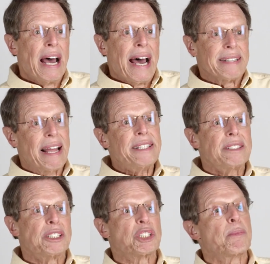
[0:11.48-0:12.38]
I'd like to
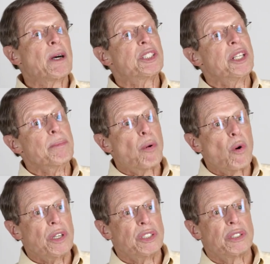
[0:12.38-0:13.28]
discuss the
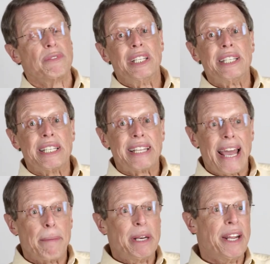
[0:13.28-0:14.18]
importance of
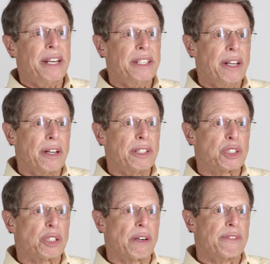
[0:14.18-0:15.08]
decontaminating the
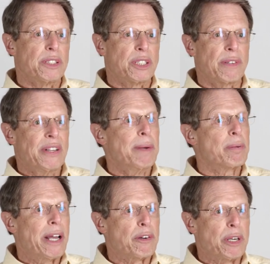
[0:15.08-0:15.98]
undersurface of an
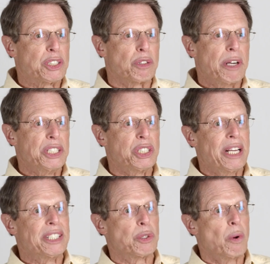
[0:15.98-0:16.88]
implant restoration
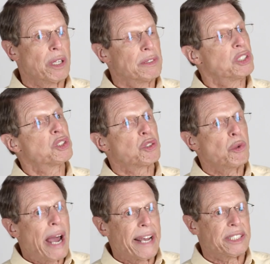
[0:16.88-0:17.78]
as well as a
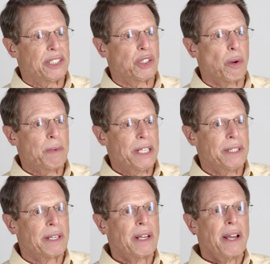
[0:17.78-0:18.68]
screw access opening.
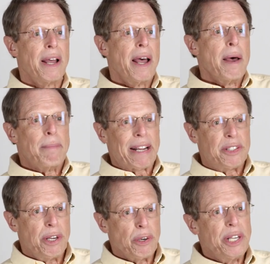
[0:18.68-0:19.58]

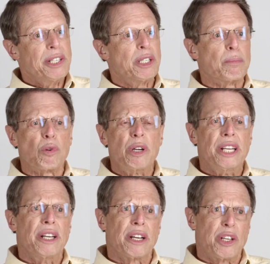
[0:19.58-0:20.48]
Bacteria and
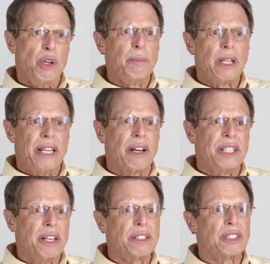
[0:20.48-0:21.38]
debris accumulate on
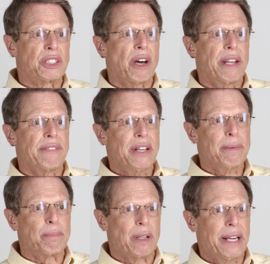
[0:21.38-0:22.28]
the underside of an
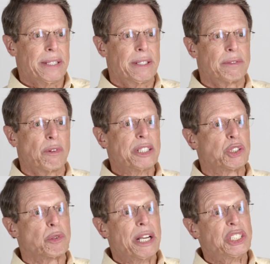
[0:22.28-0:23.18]
implant
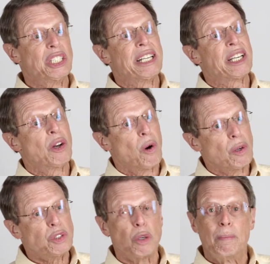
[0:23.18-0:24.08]
restoration and can
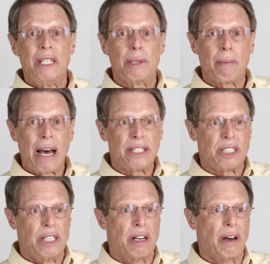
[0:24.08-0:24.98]
also be
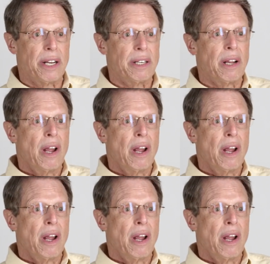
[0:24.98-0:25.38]
deposited on it